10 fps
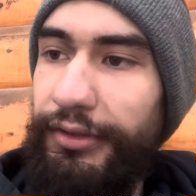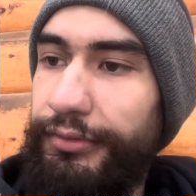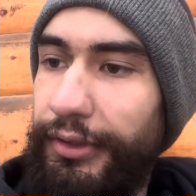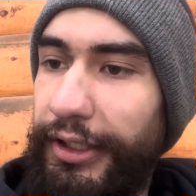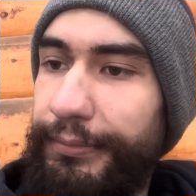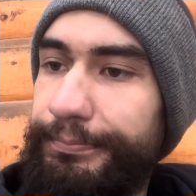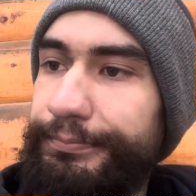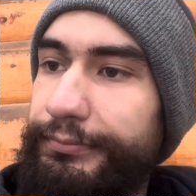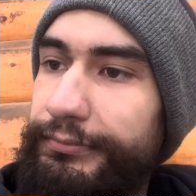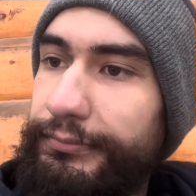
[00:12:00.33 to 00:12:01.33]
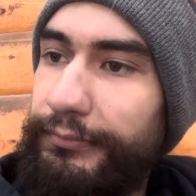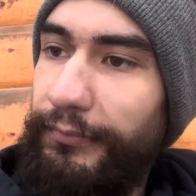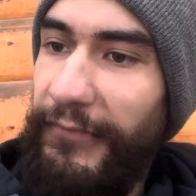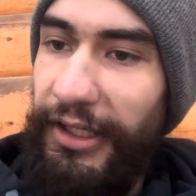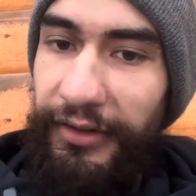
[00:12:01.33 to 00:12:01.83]
right?
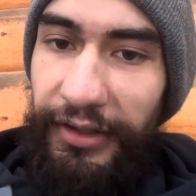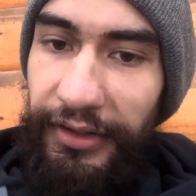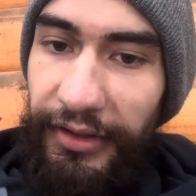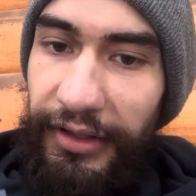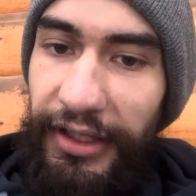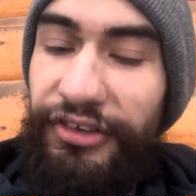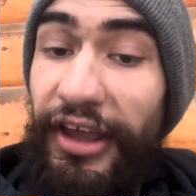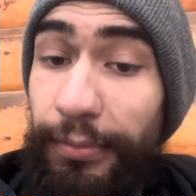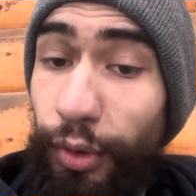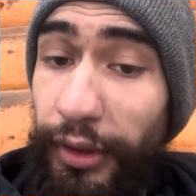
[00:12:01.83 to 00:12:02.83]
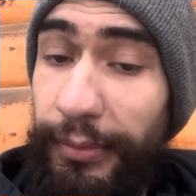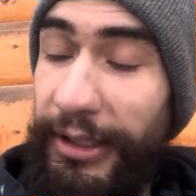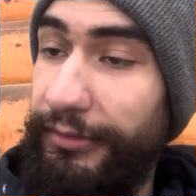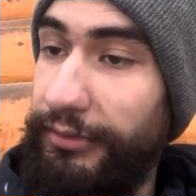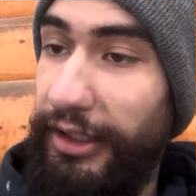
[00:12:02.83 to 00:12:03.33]
The intake port, I
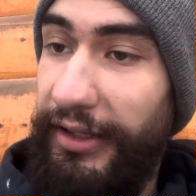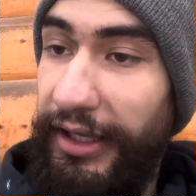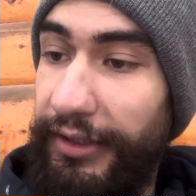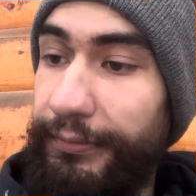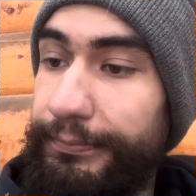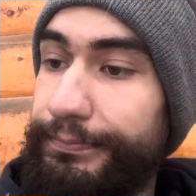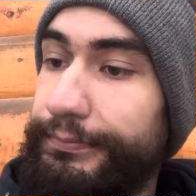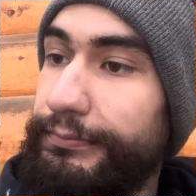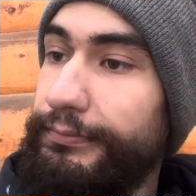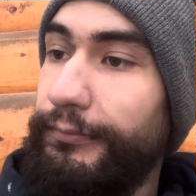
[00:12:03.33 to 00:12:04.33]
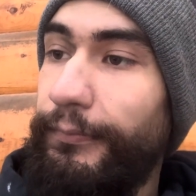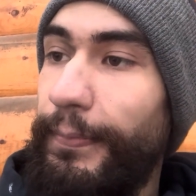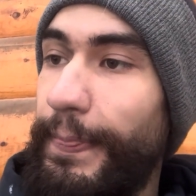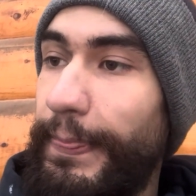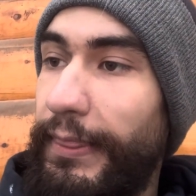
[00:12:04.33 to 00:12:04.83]
mean, on the head,
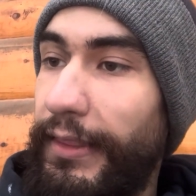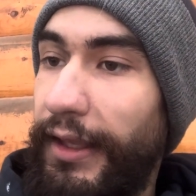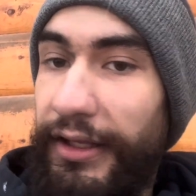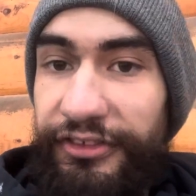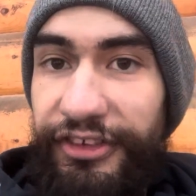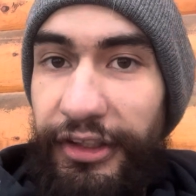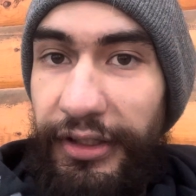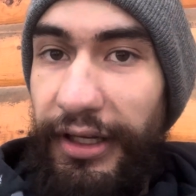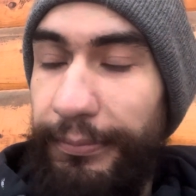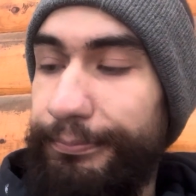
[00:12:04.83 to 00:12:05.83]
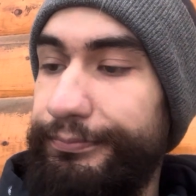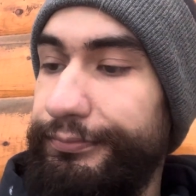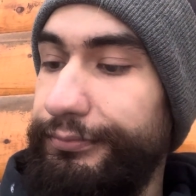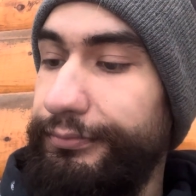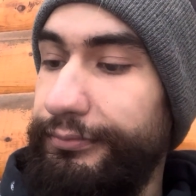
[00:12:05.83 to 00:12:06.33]
and seal it up.
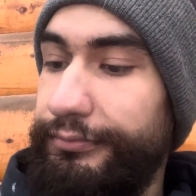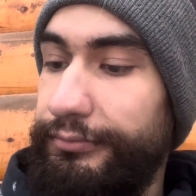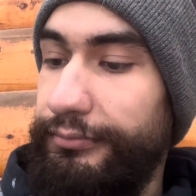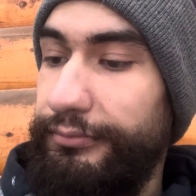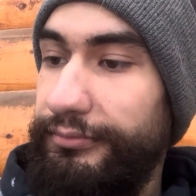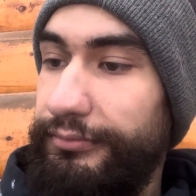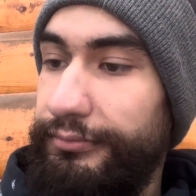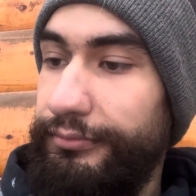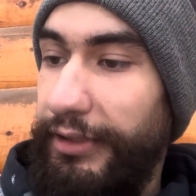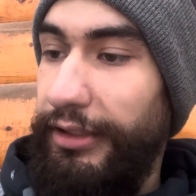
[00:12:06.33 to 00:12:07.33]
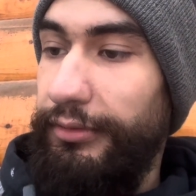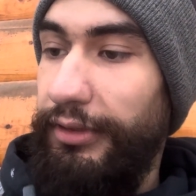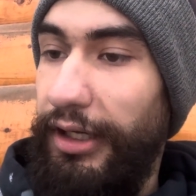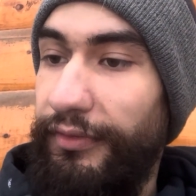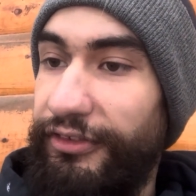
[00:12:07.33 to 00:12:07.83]
Well,
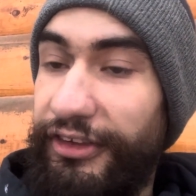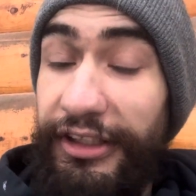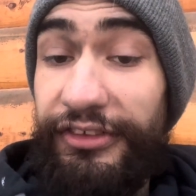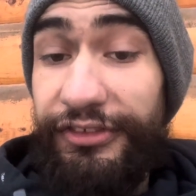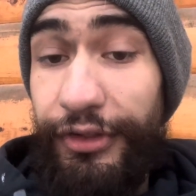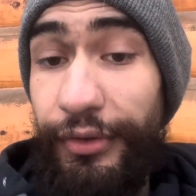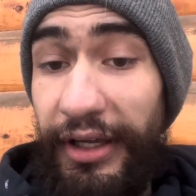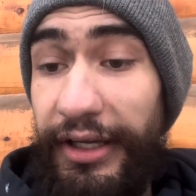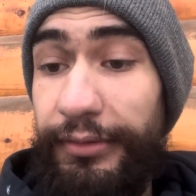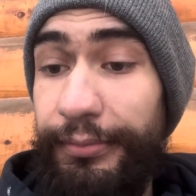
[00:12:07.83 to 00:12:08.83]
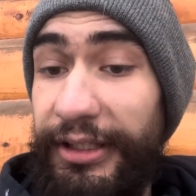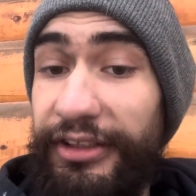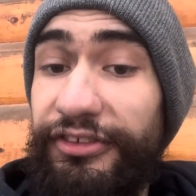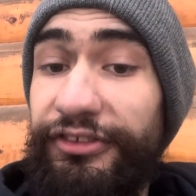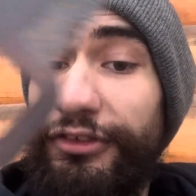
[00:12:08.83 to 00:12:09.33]
obviously it doesn't do that
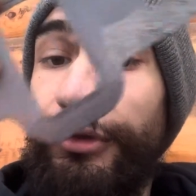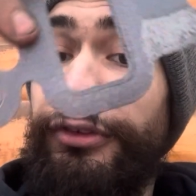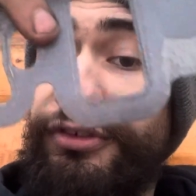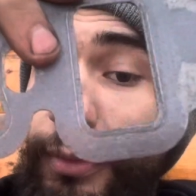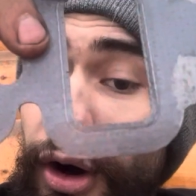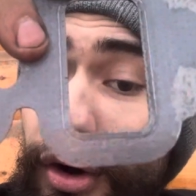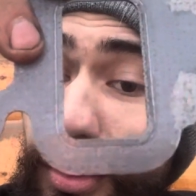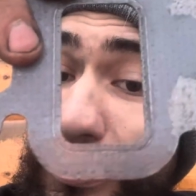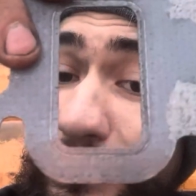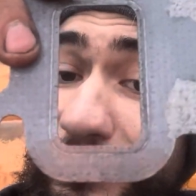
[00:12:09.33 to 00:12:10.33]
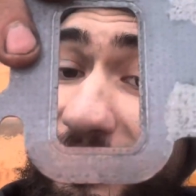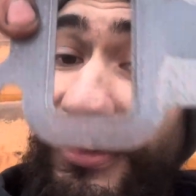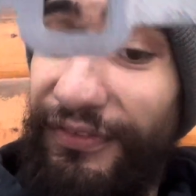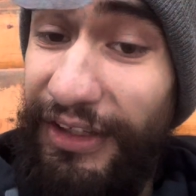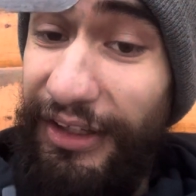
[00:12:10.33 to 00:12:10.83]
because it's too small to
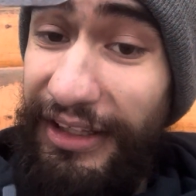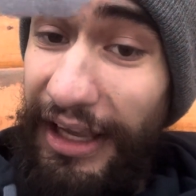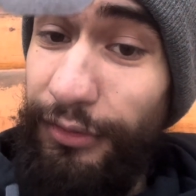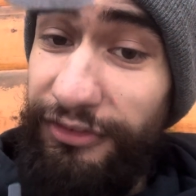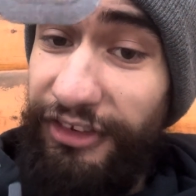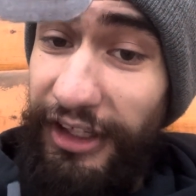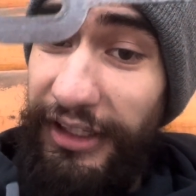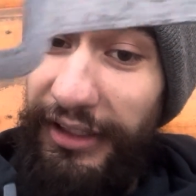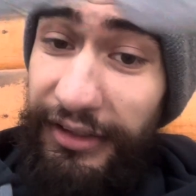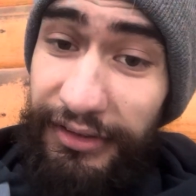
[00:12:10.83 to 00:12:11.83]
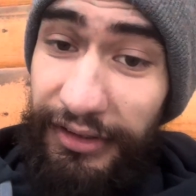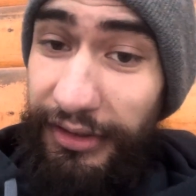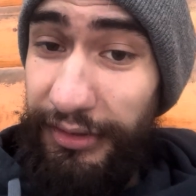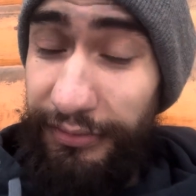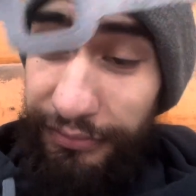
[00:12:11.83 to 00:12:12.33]
fit on the outside
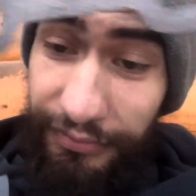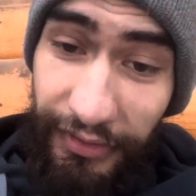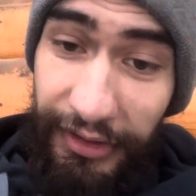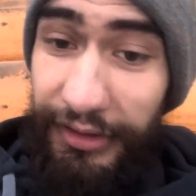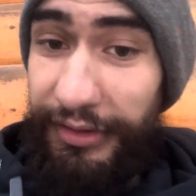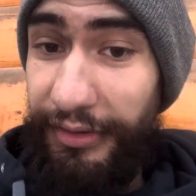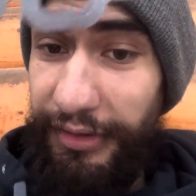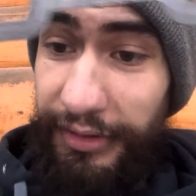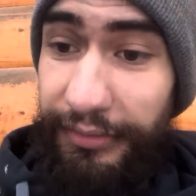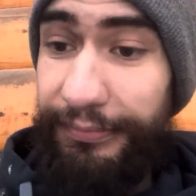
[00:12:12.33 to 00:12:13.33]
of the